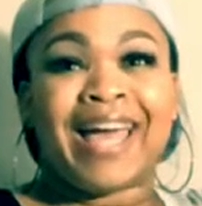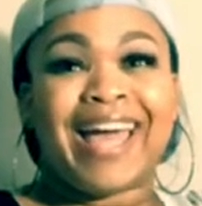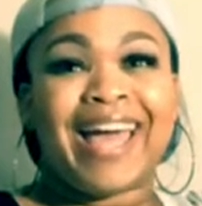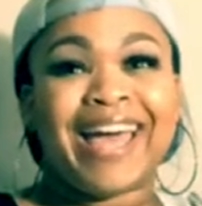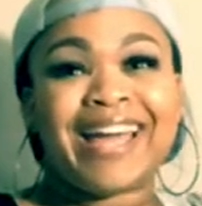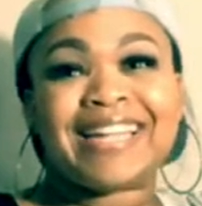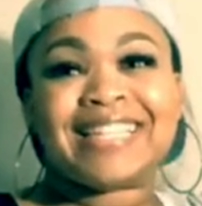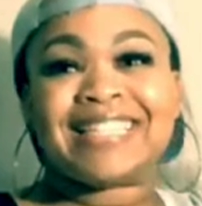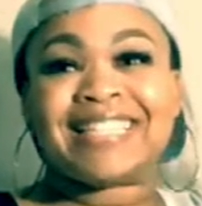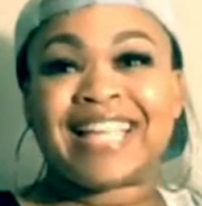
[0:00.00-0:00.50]

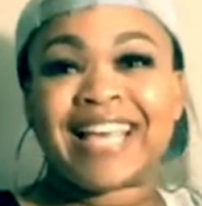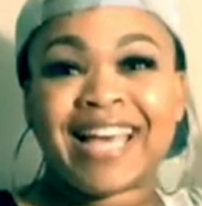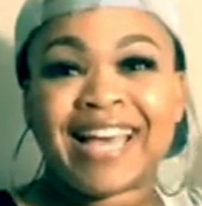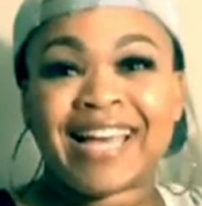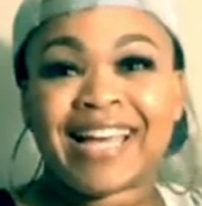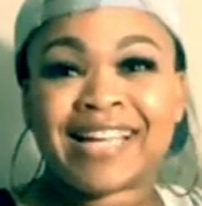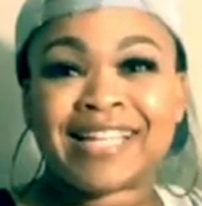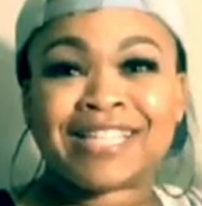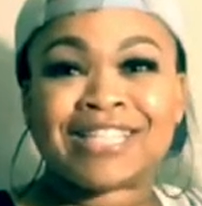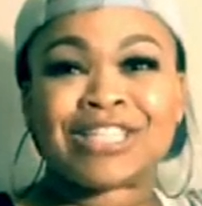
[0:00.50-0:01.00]
at a
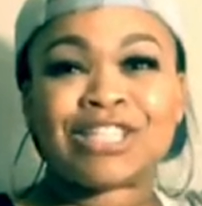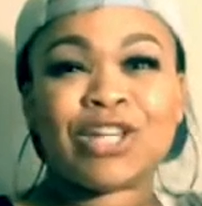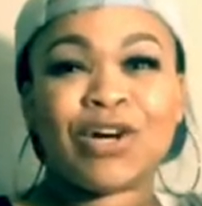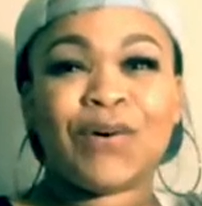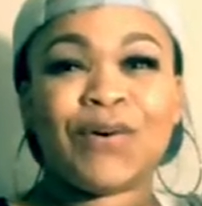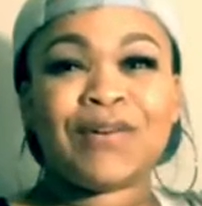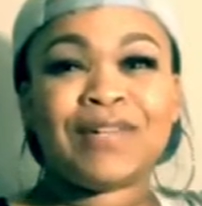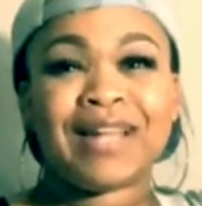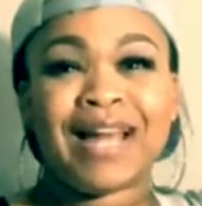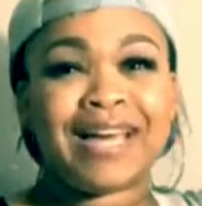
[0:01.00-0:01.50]
test,
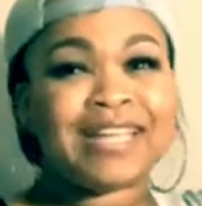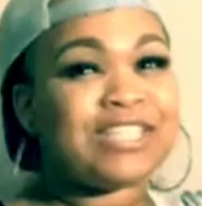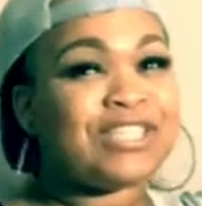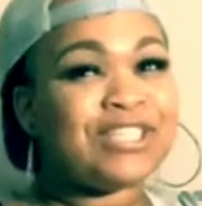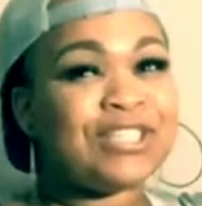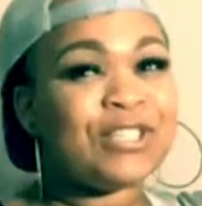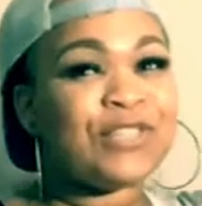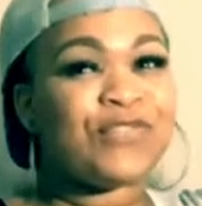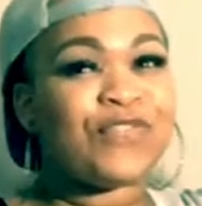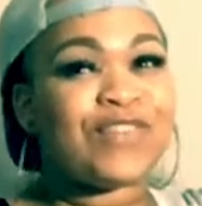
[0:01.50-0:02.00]
so like
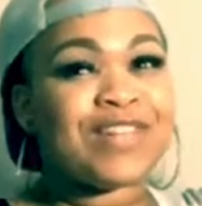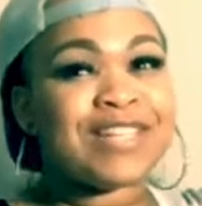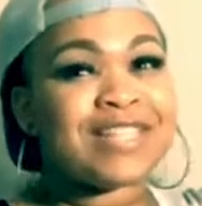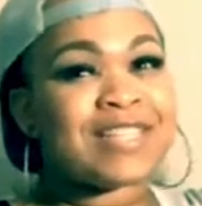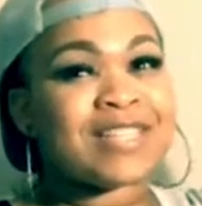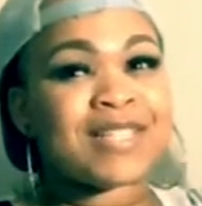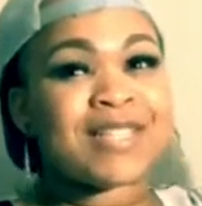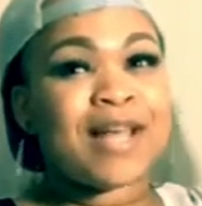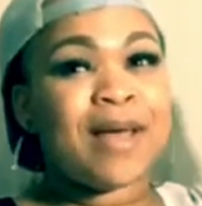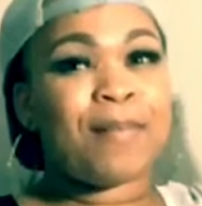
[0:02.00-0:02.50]
she's feeling
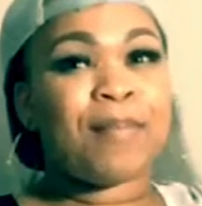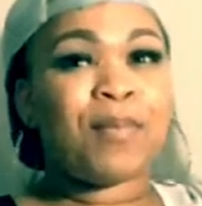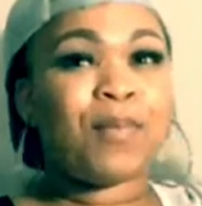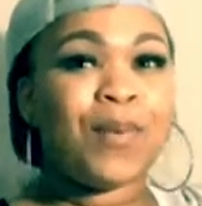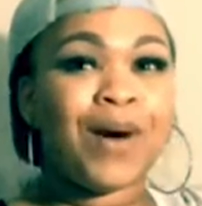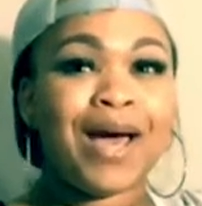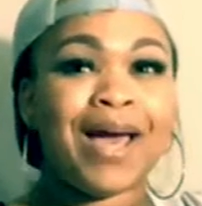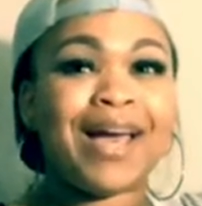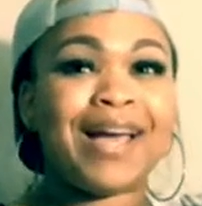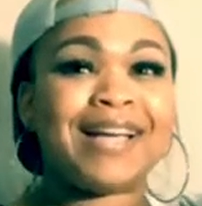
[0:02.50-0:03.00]
some type of
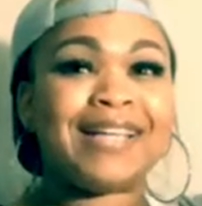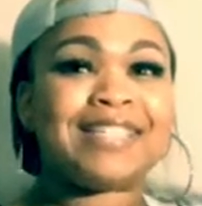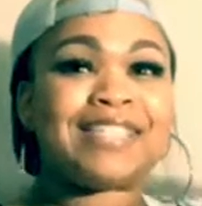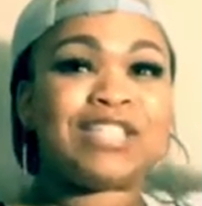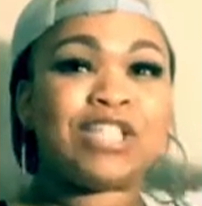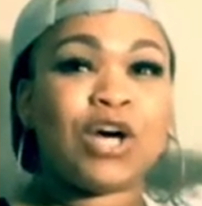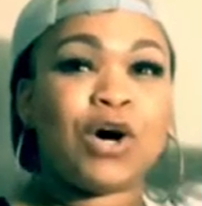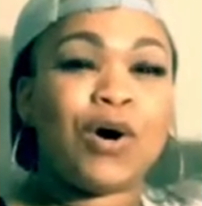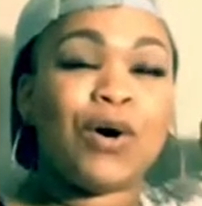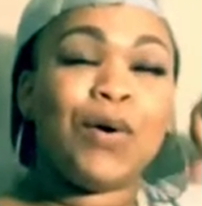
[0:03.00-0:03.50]
way.
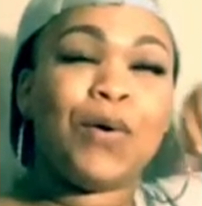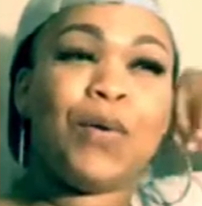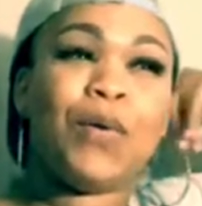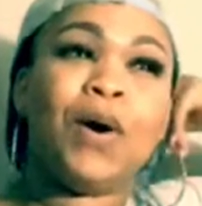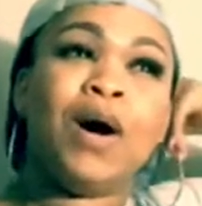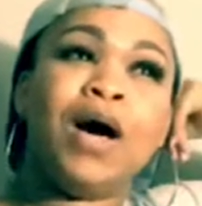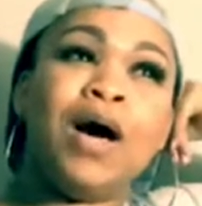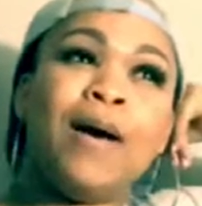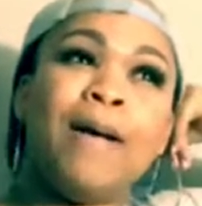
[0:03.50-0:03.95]
So